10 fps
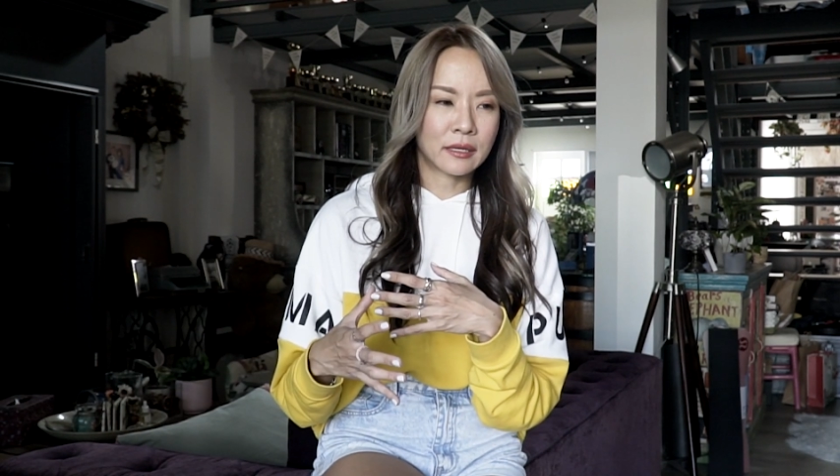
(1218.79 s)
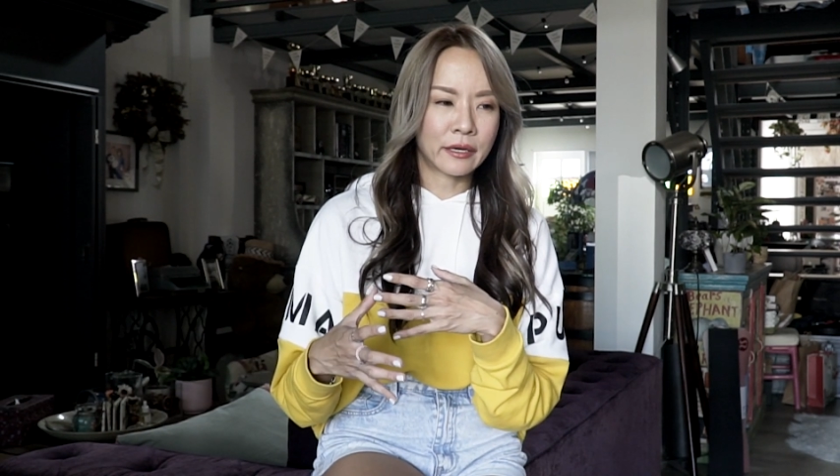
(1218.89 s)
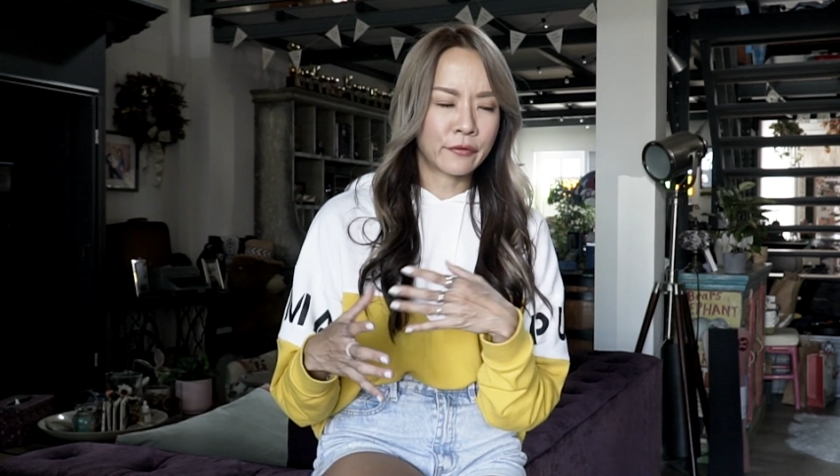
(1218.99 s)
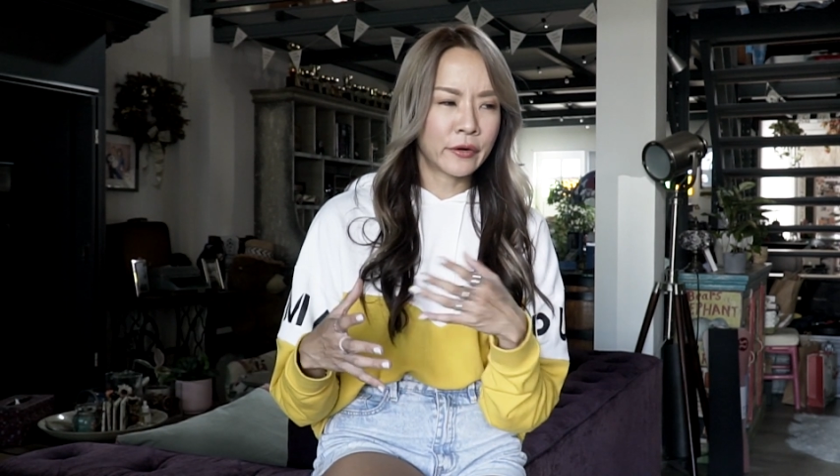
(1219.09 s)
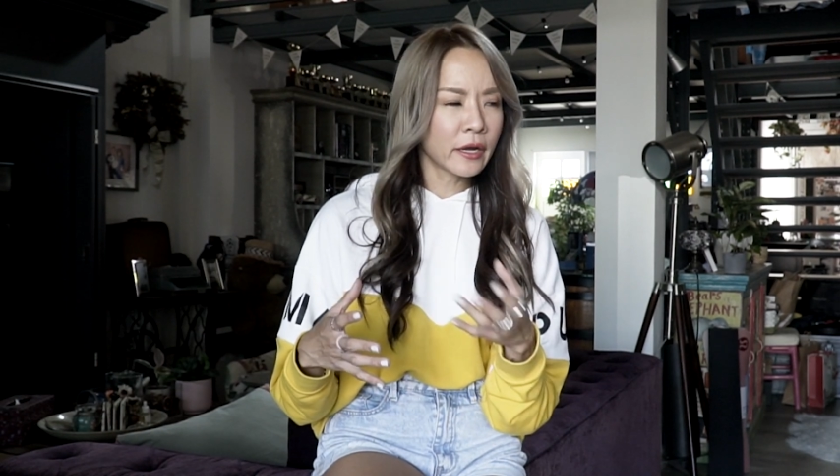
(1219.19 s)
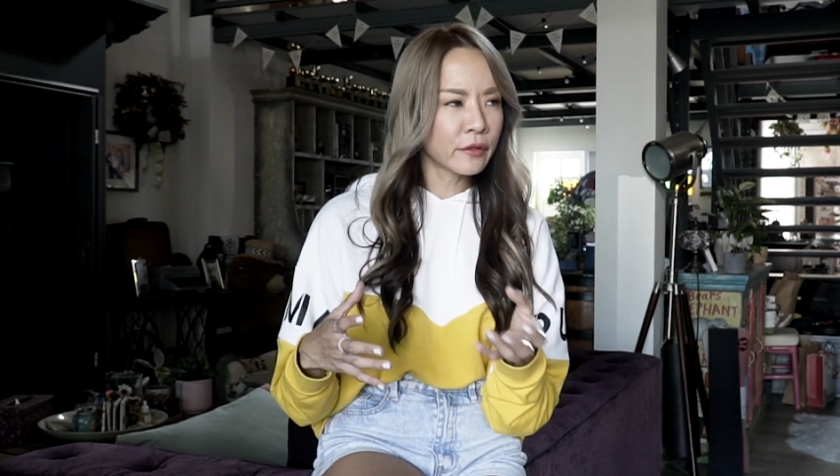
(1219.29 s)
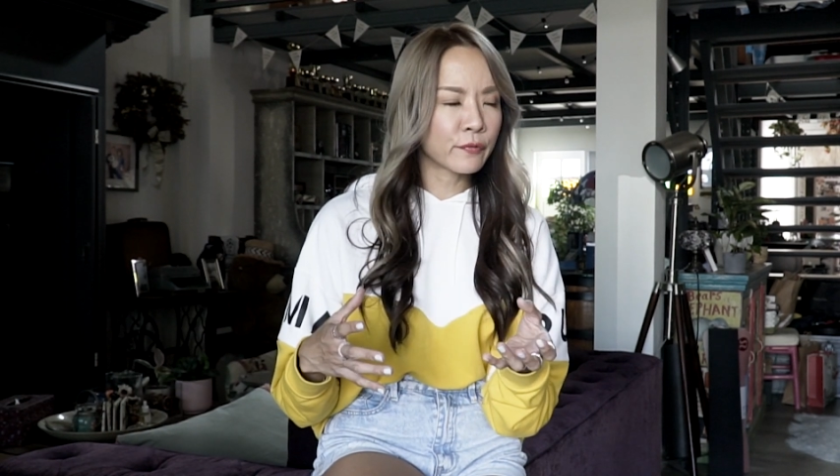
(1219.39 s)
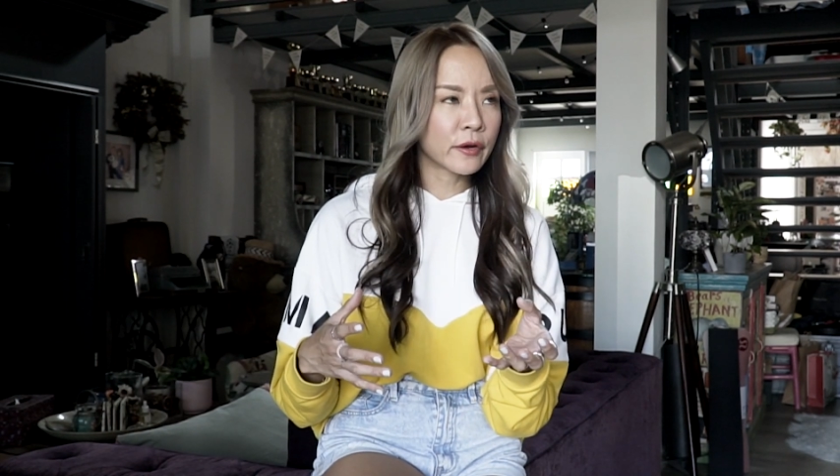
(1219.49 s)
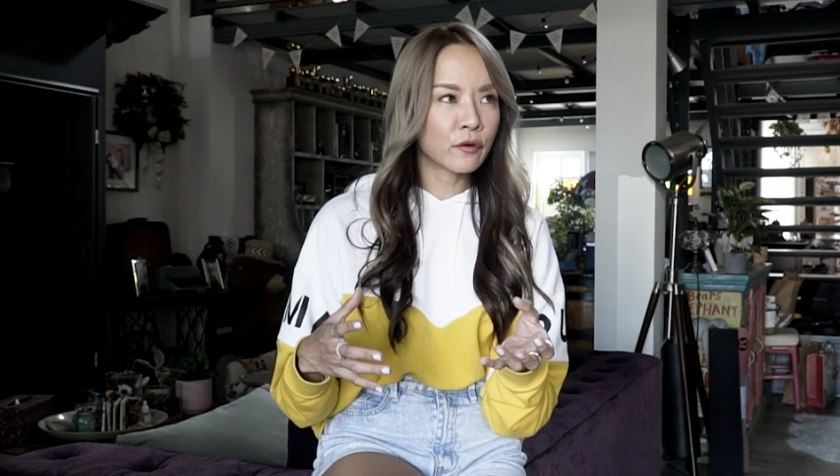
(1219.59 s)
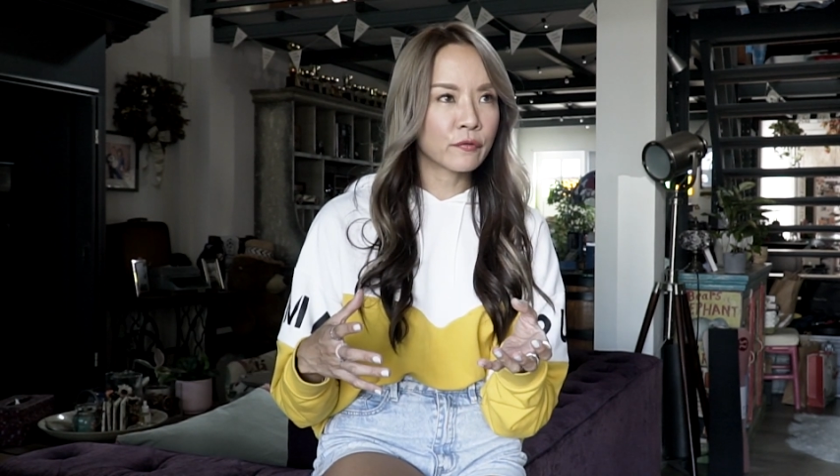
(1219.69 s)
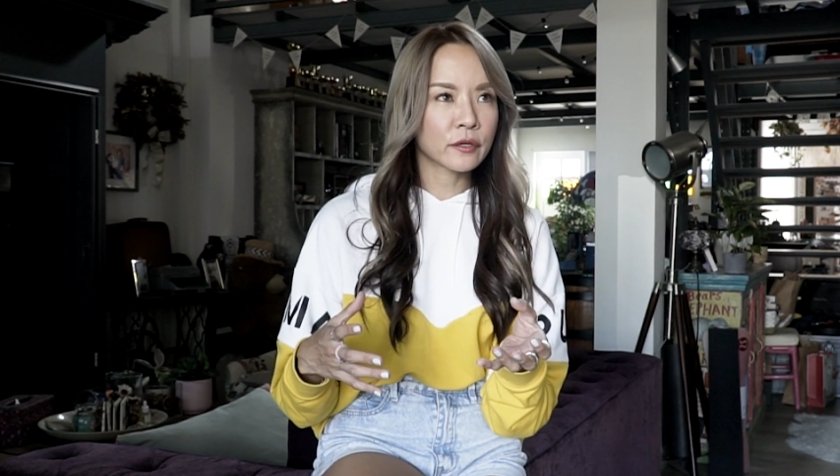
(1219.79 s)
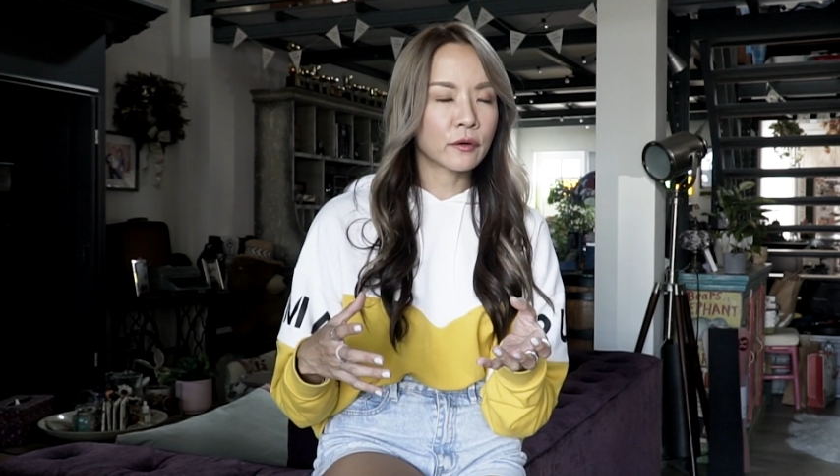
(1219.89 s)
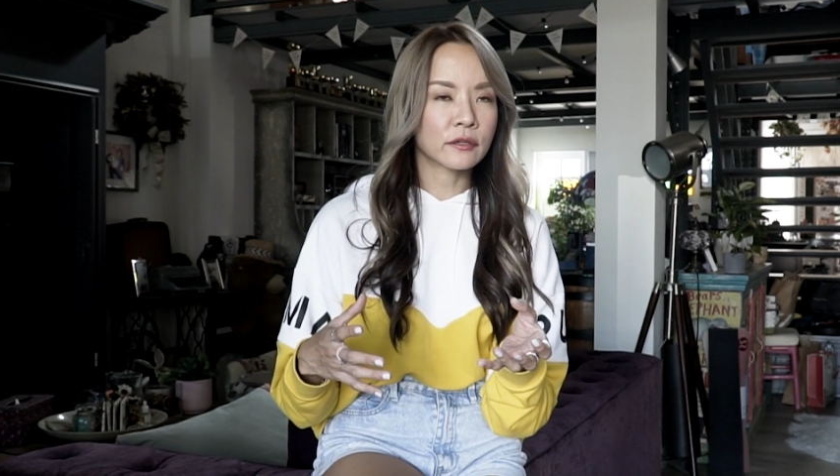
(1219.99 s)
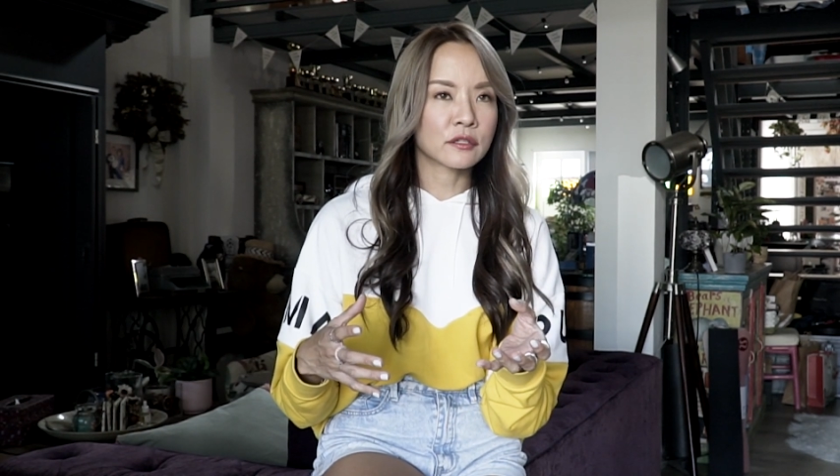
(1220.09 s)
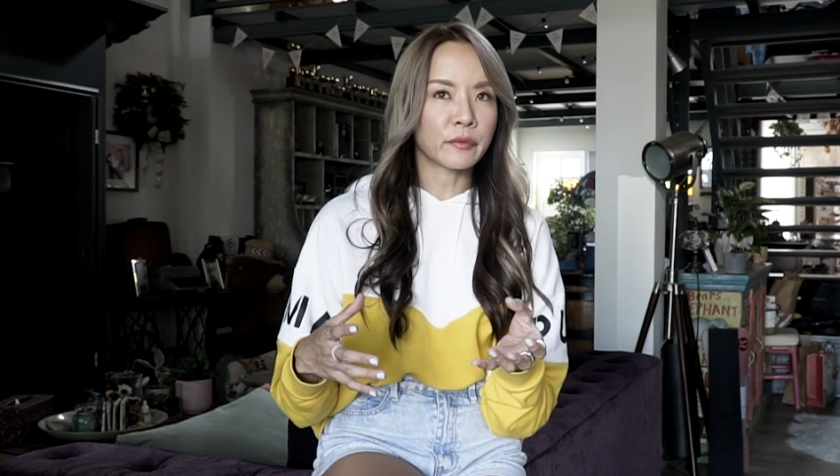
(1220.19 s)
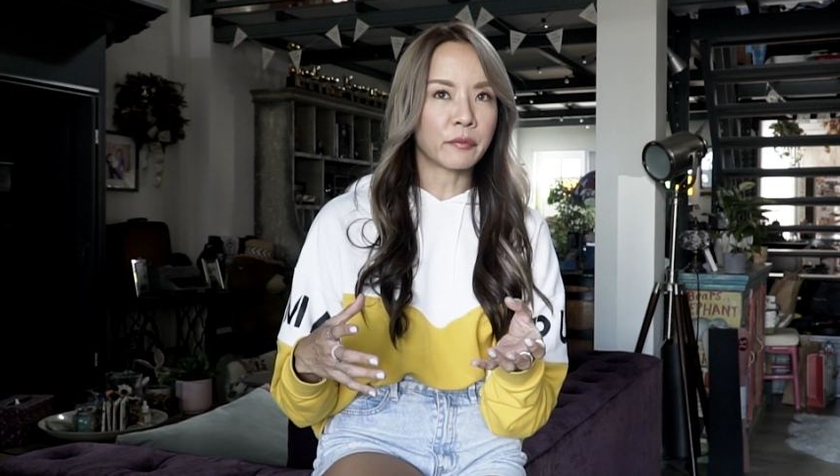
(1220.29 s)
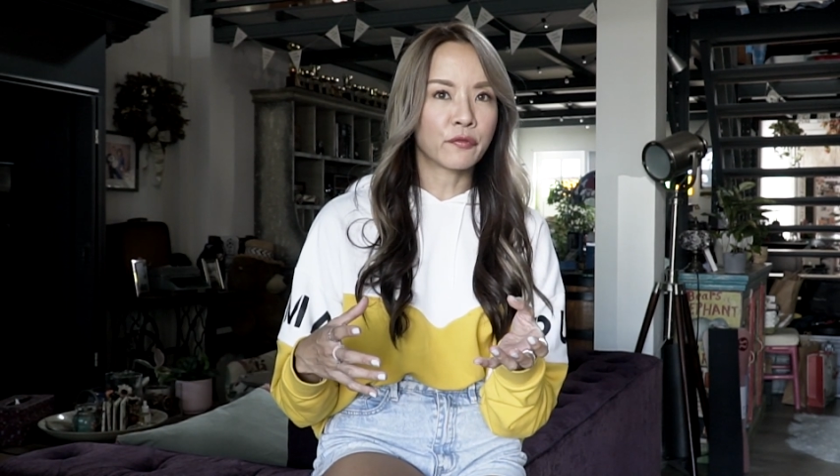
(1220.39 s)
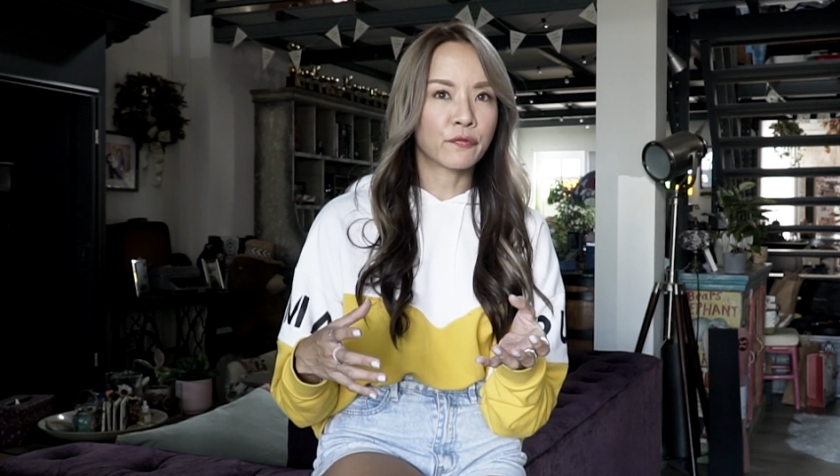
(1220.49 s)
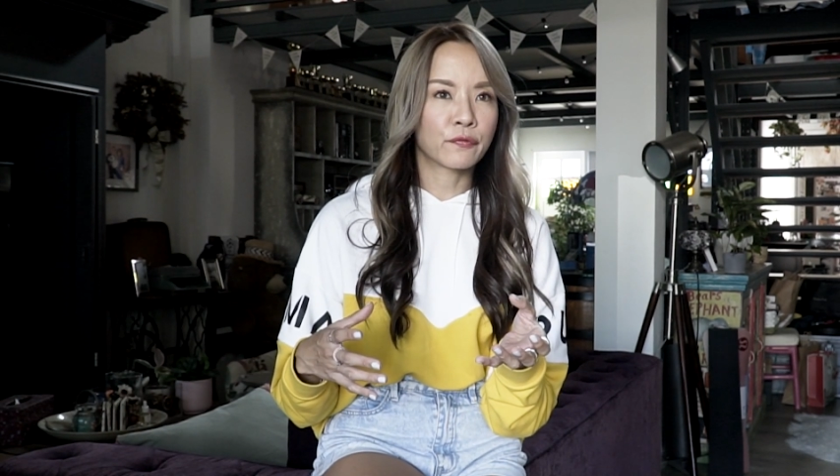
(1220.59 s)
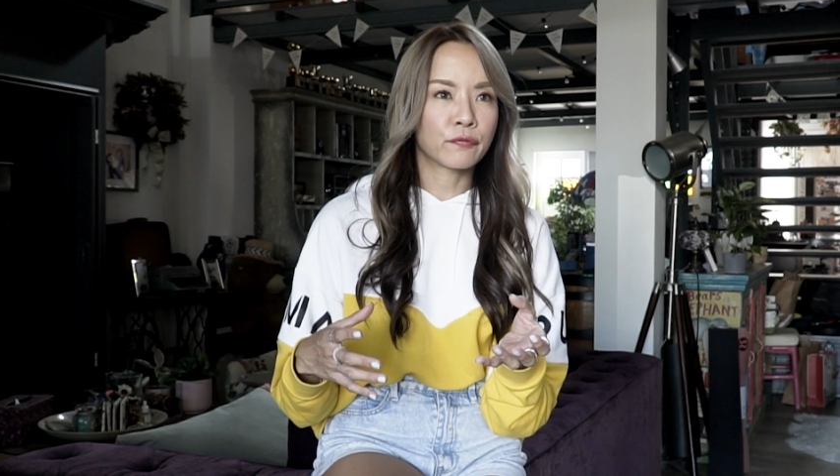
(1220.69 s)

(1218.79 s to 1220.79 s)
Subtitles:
I read it over the course of maybe